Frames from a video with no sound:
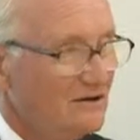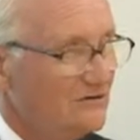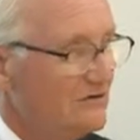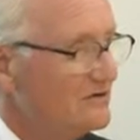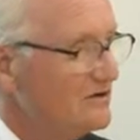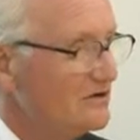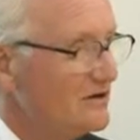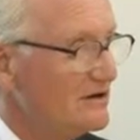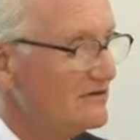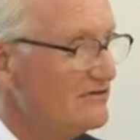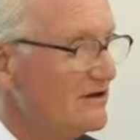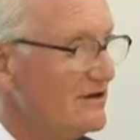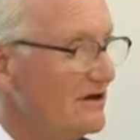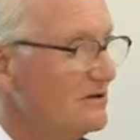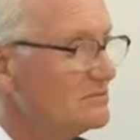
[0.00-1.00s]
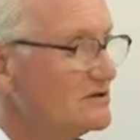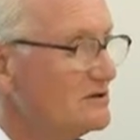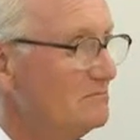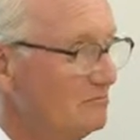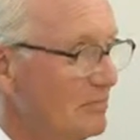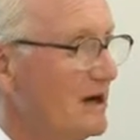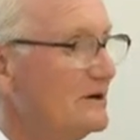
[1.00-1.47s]
So I don't think there's any
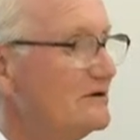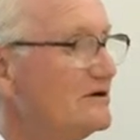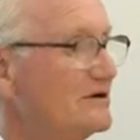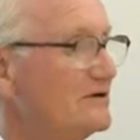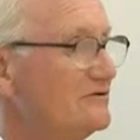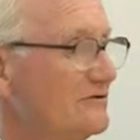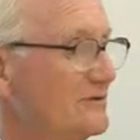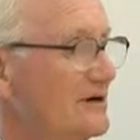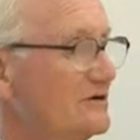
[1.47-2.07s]
option but to